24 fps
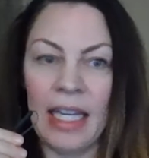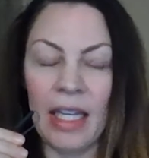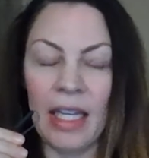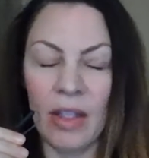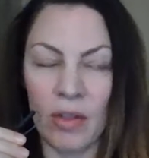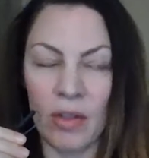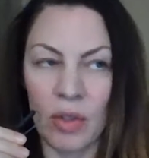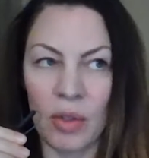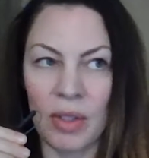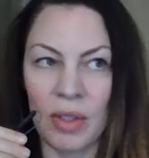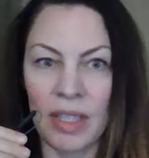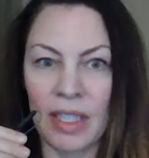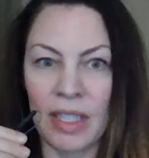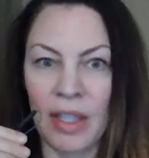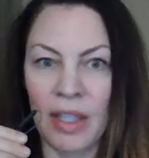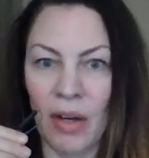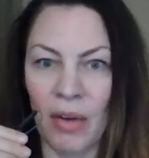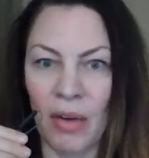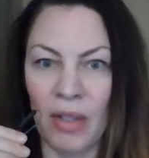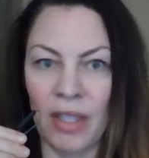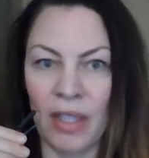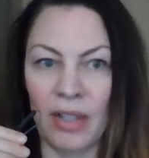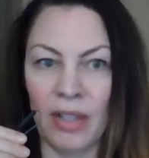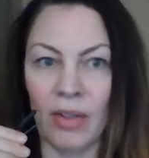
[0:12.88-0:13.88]
in truly
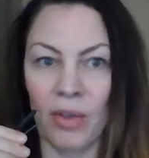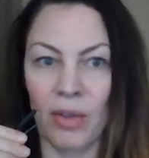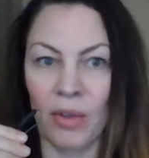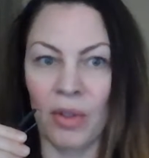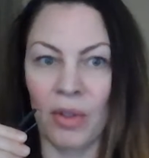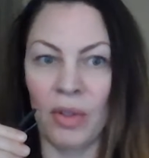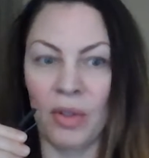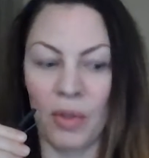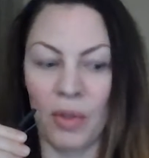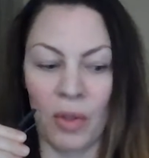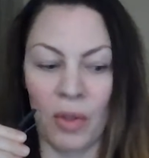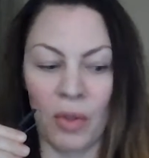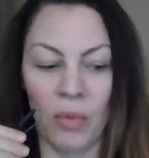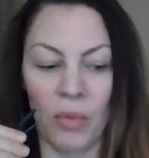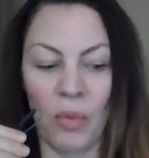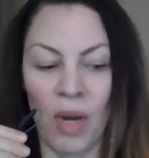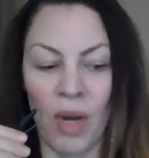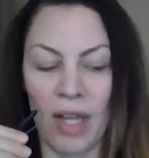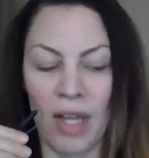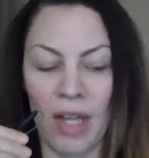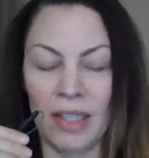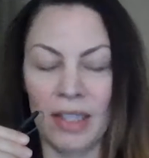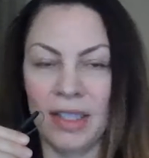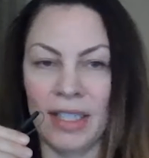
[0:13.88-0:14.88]
knowing your
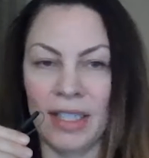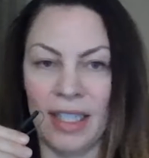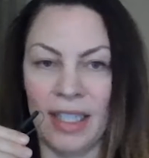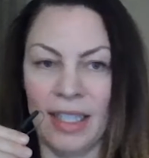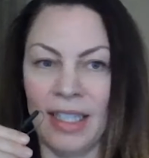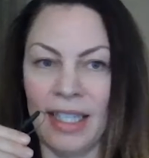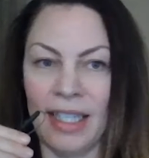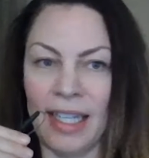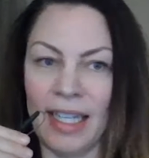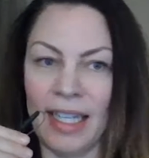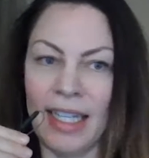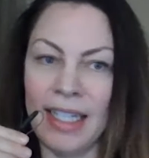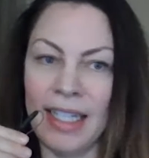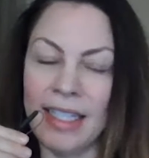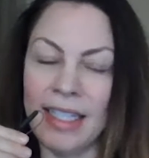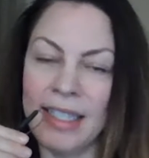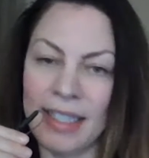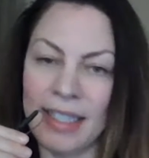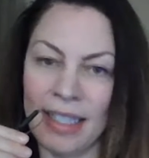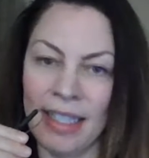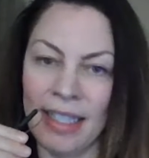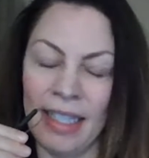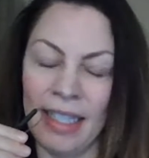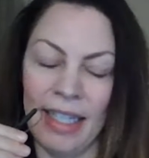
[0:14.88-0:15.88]
wants and
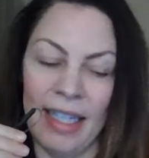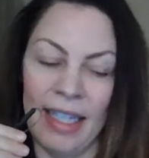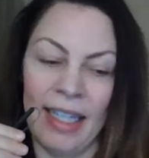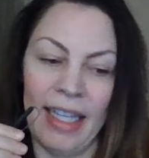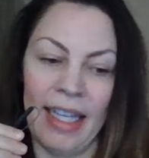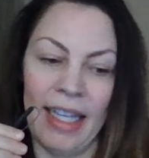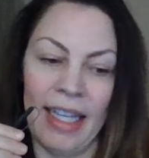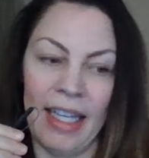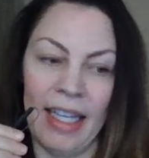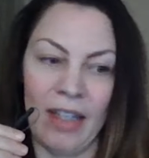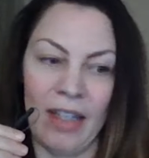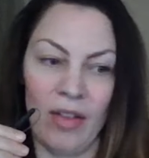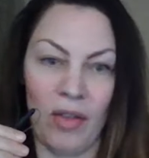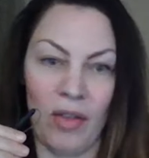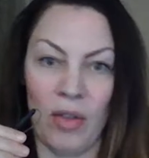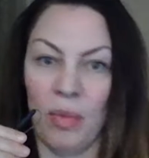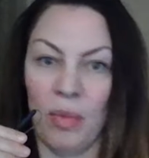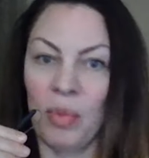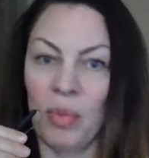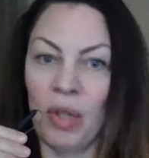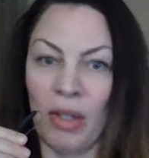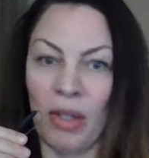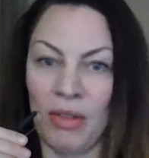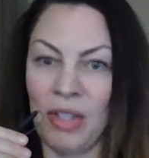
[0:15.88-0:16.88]
needs, and
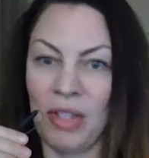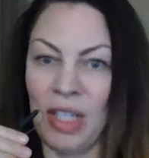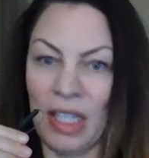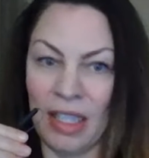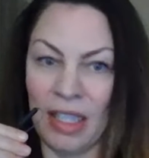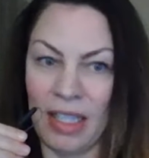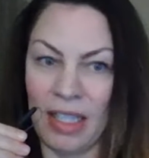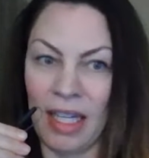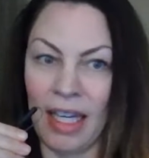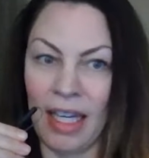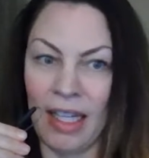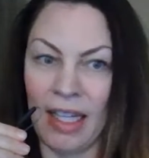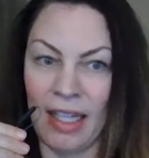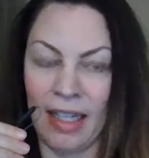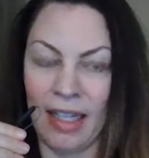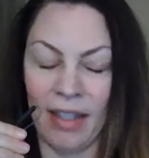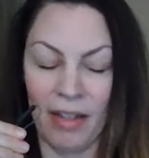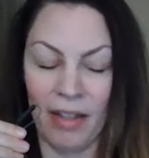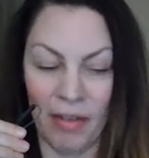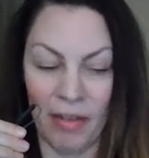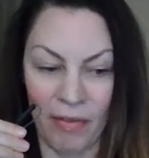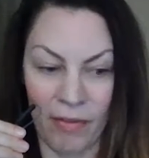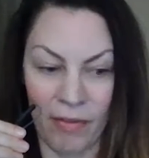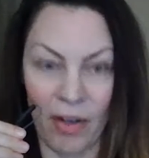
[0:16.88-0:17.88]
you're approaching
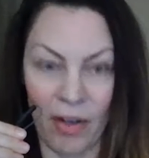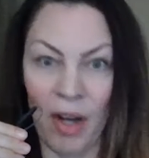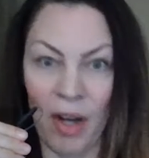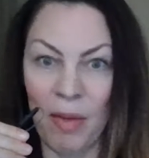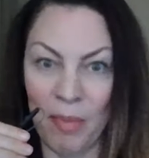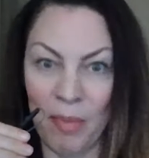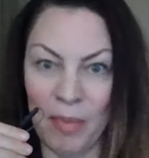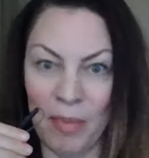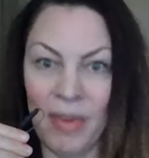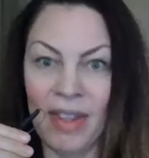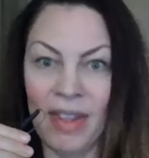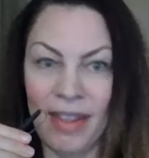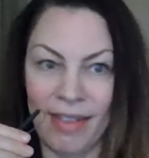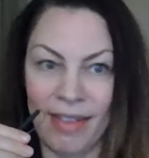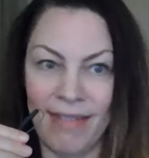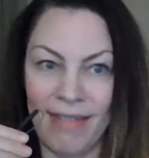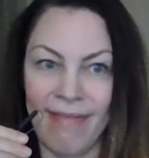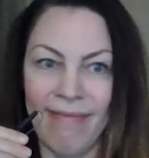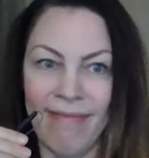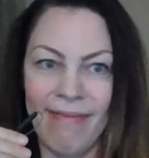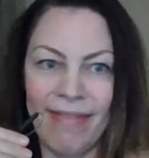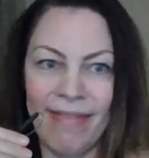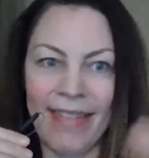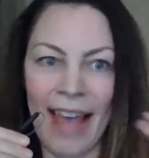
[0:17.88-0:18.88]
dating from
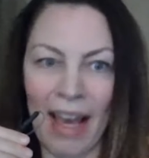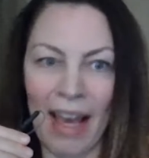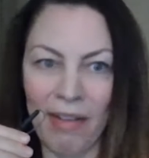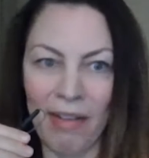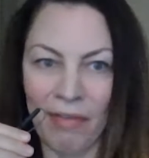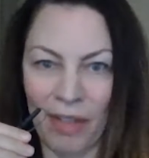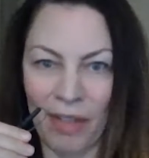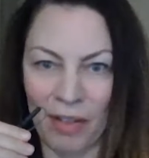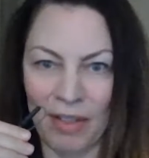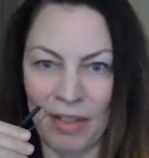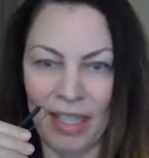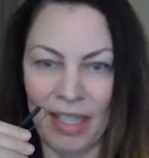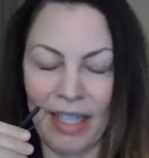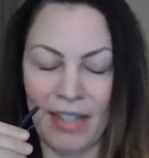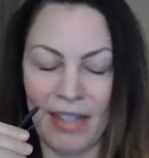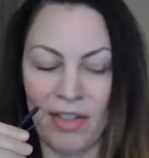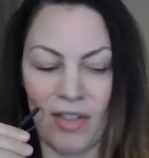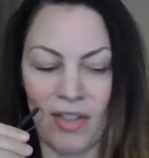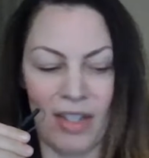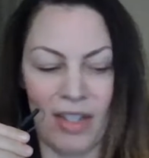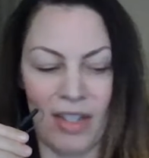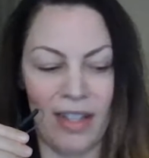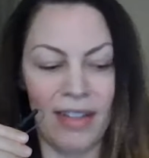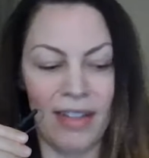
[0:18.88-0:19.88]
that
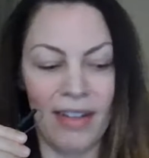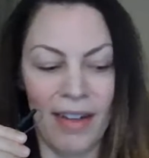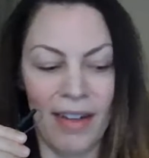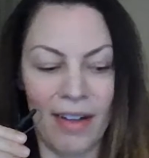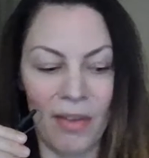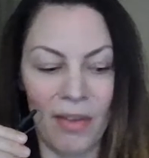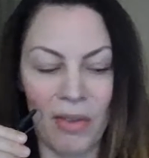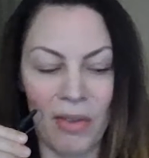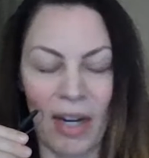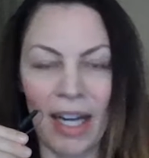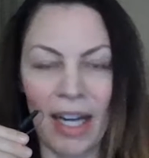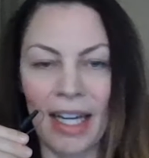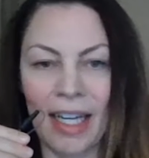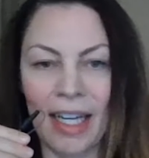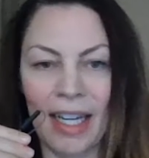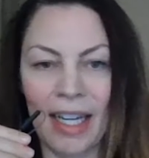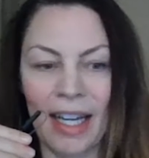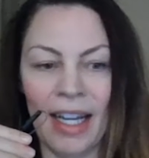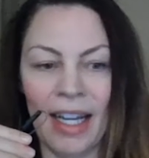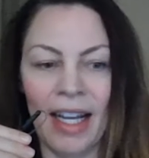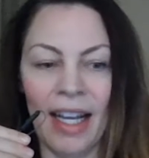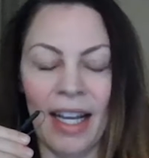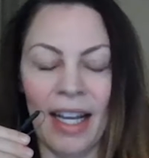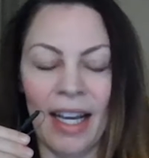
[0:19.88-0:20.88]
foundation, right?
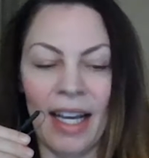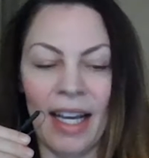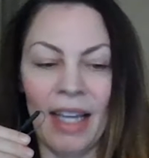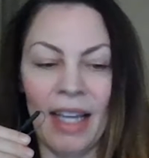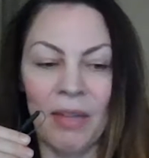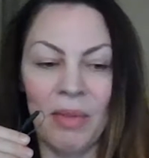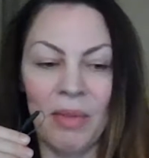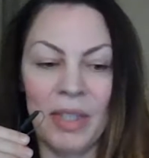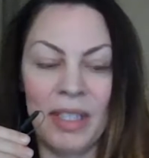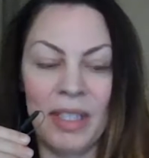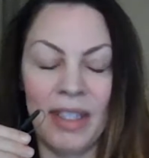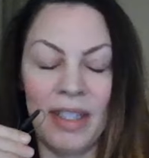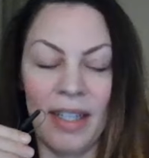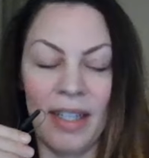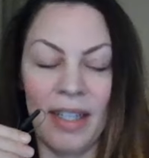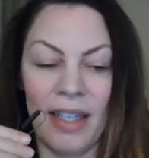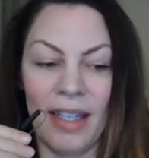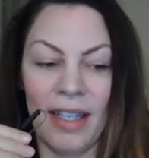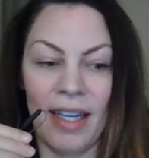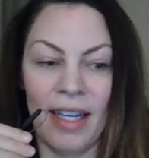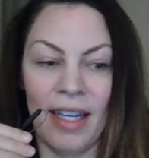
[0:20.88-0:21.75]
I would